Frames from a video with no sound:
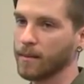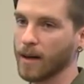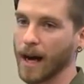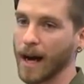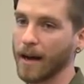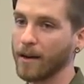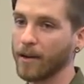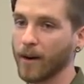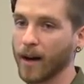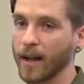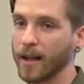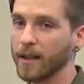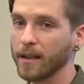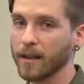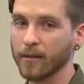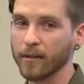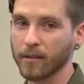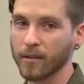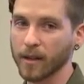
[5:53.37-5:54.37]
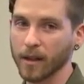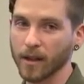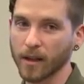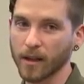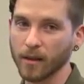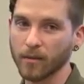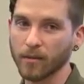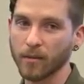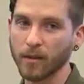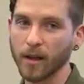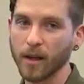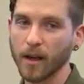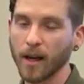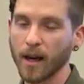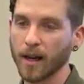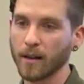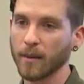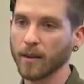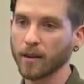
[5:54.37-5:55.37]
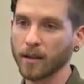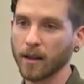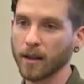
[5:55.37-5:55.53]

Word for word: I know I did never think of, and I bet a